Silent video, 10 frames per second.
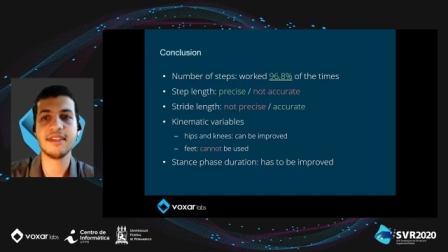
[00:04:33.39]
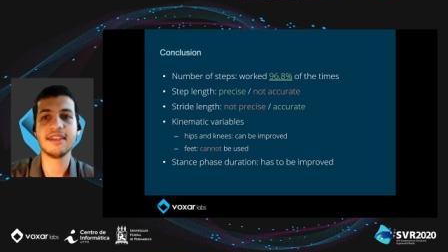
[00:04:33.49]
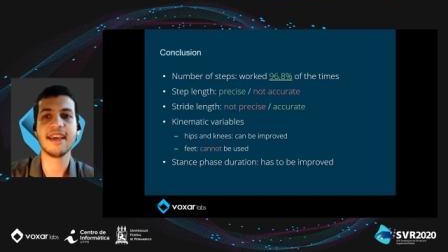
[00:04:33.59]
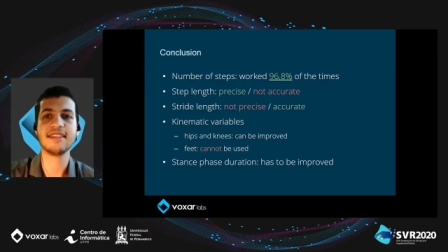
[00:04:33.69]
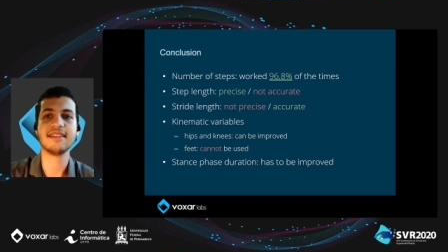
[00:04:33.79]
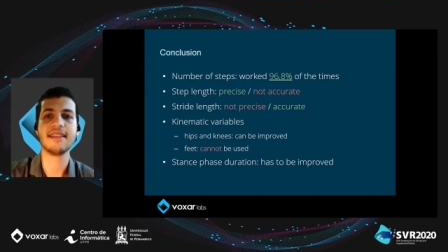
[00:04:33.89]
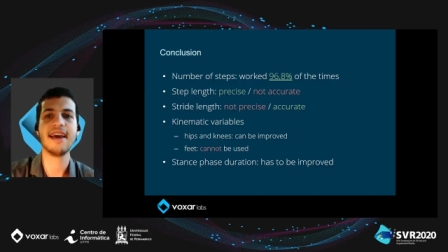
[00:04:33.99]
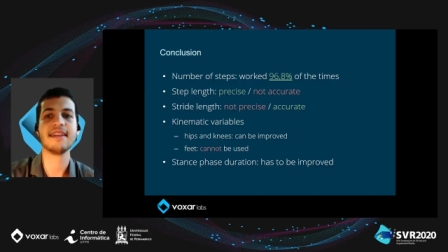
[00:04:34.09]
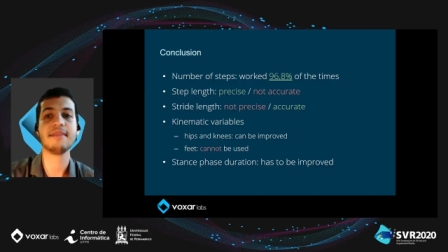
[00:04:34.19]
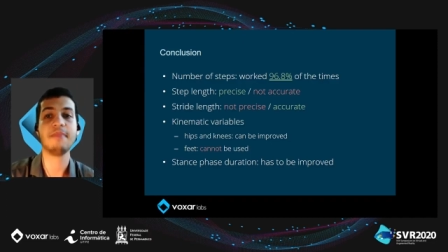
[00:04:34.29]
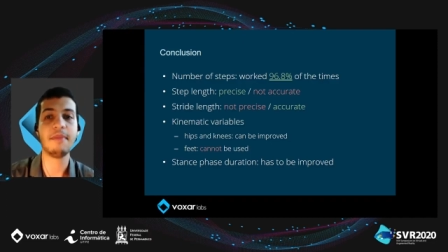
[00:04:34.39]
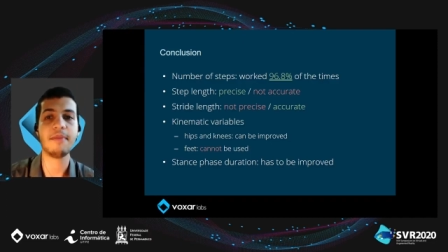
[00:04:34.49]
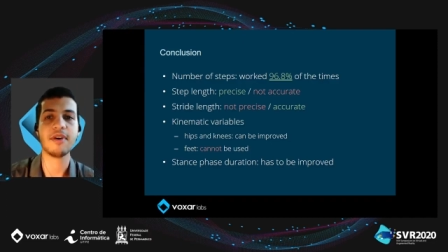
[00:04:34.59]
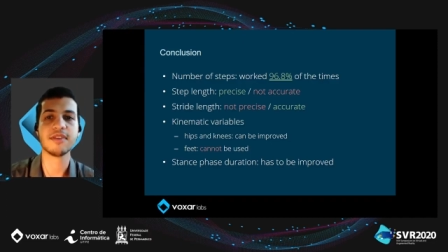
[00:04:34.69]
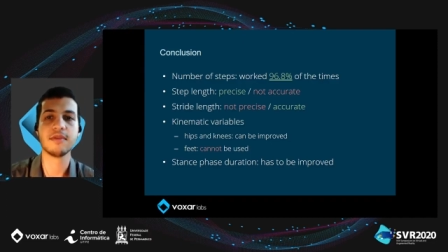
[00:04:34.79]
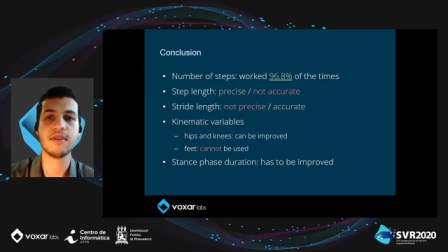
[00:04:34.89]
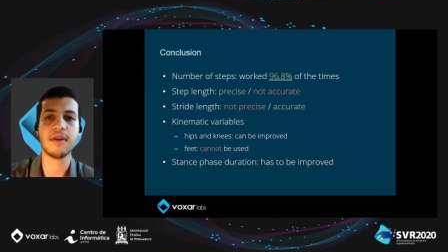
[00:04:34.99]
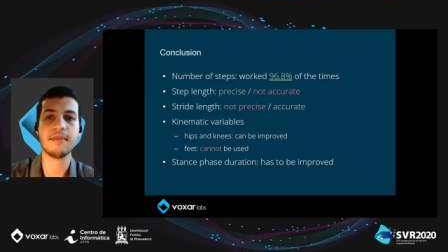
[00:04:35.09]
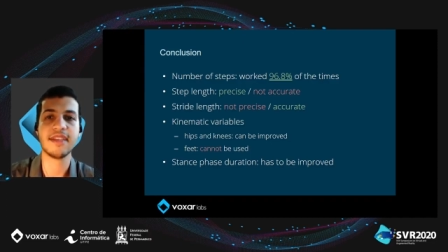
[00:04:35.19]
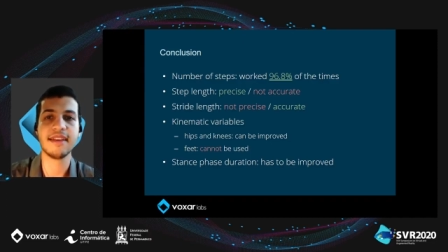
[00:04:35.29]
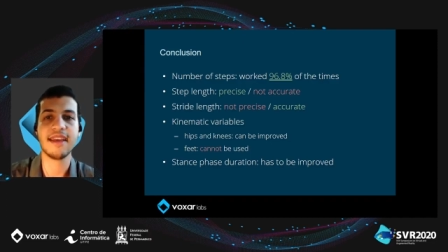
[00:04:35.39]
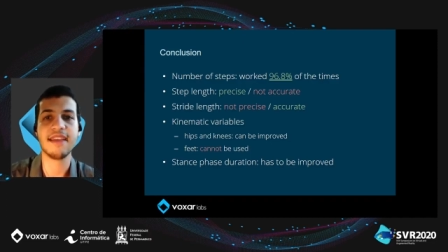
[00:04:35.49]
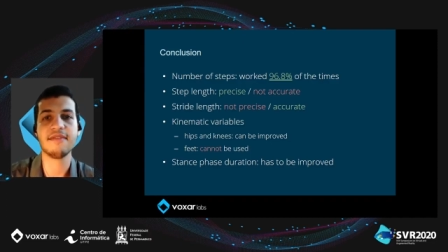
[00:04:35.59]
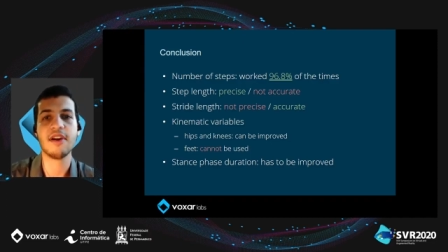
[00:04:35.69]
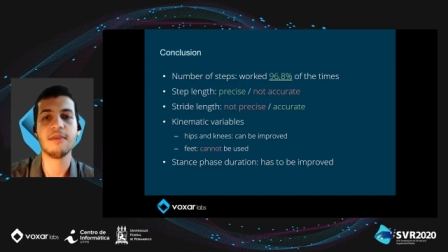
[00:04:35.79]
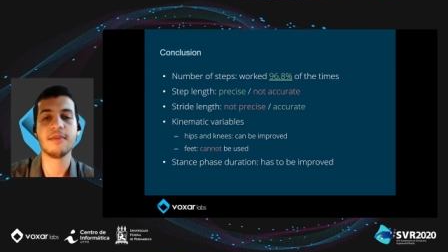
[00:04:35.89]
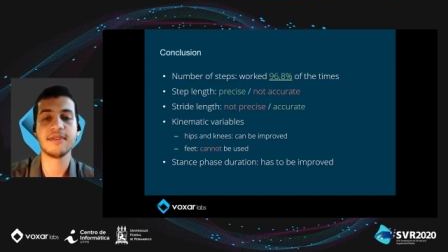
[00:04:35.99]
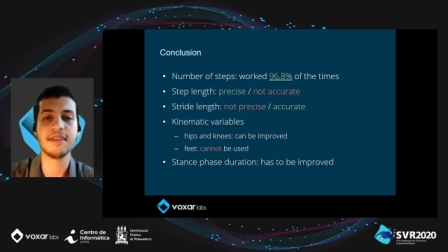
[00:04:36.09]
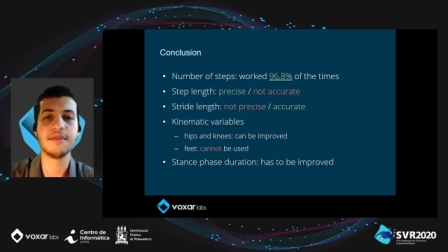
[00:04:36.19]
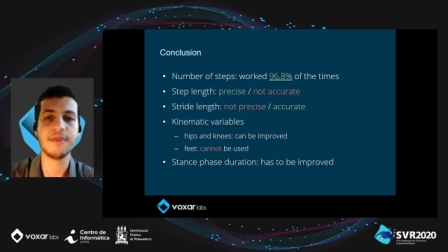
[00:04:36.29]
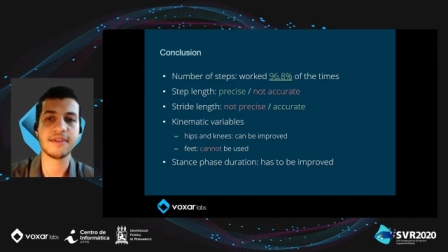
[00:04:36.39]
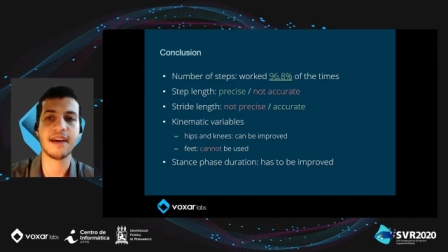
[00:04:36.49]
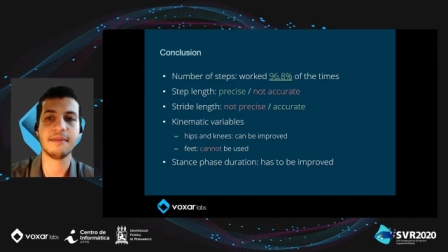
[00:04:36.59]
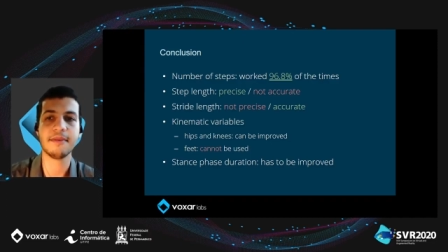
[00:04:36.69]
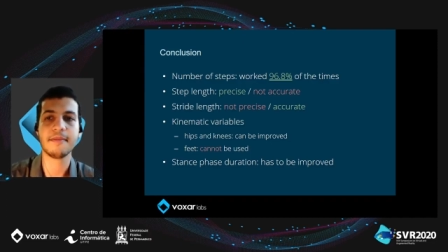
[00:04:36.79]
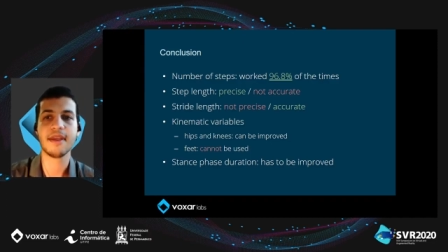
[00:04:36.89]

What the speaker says: indicating that it may be possible to obtain gait variables in real time.